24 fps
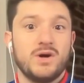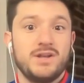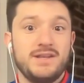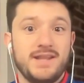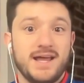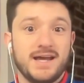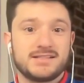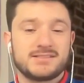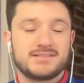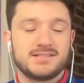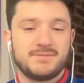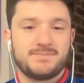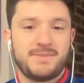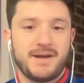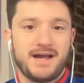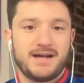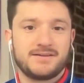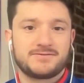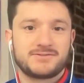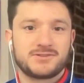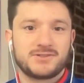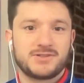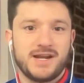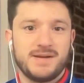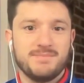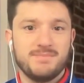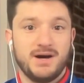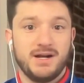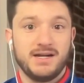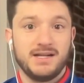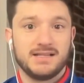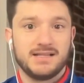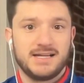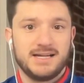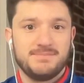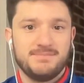next up after a
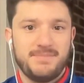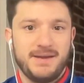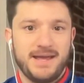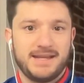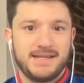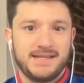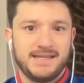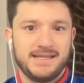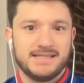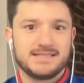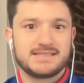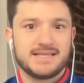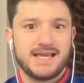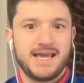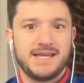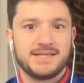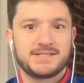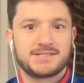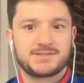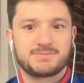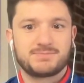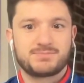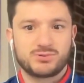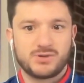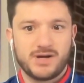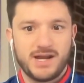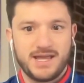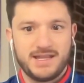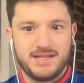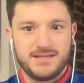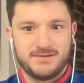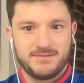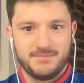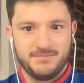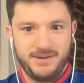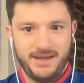money line bet is a
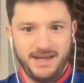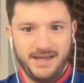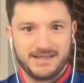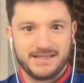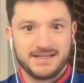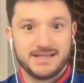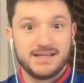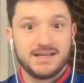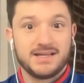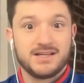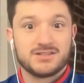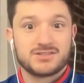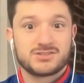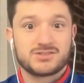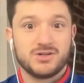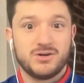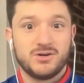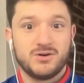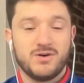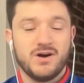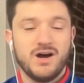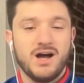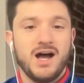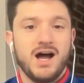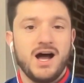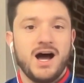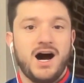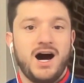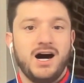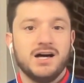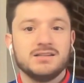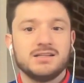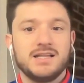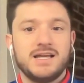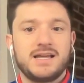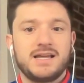spread bet. So
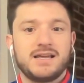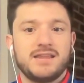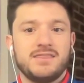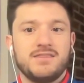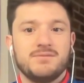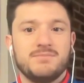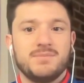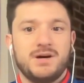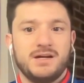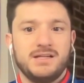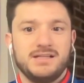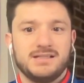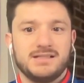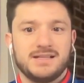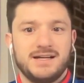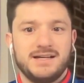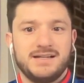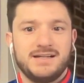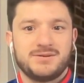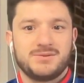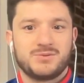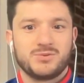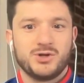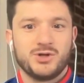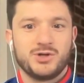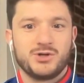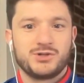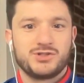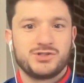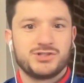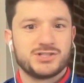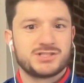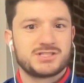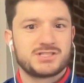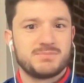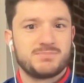unlike the money line where you're
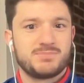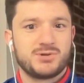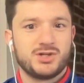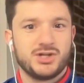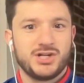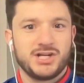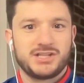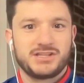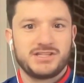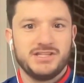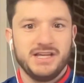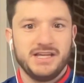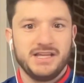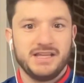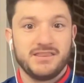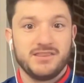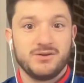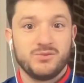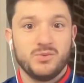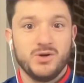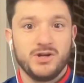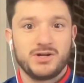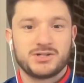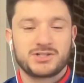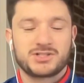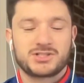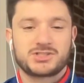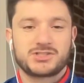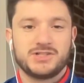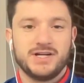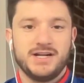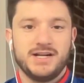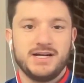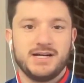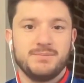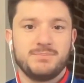just predicting the winner
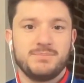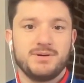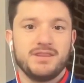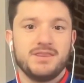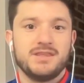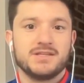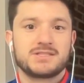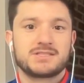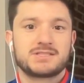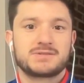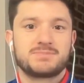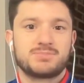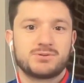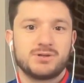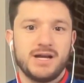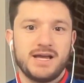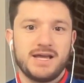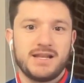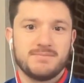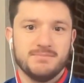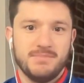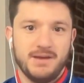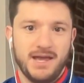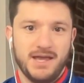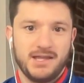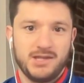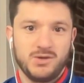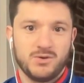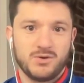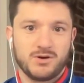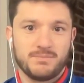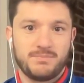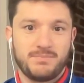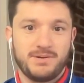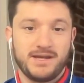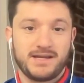straight up, the spread bet you
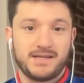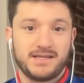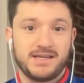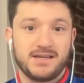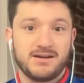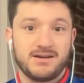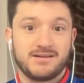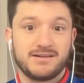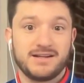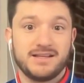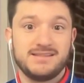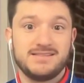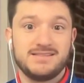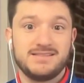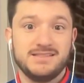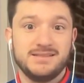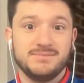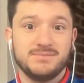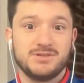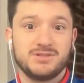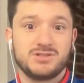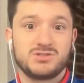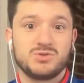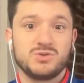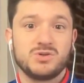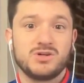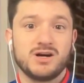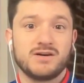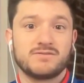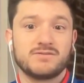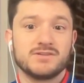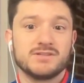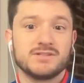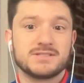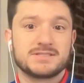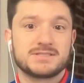are picking on a team to
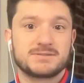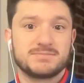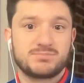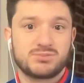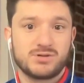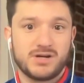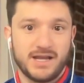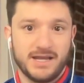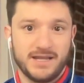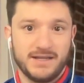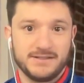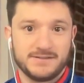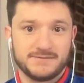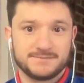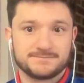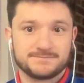cover the spread.